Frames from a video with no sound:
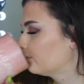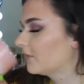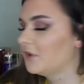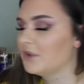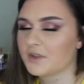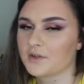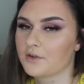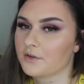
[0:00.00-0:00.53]

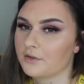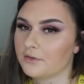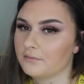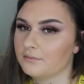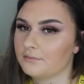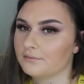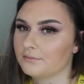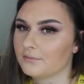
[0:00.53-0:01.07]
Just so good.
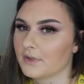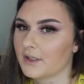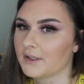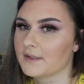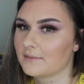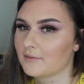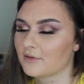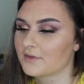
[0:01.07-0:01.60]
It
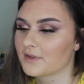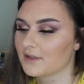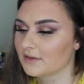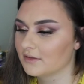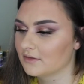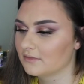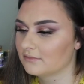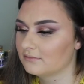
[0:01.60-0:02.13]
smells
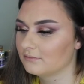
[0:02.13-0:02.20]
like,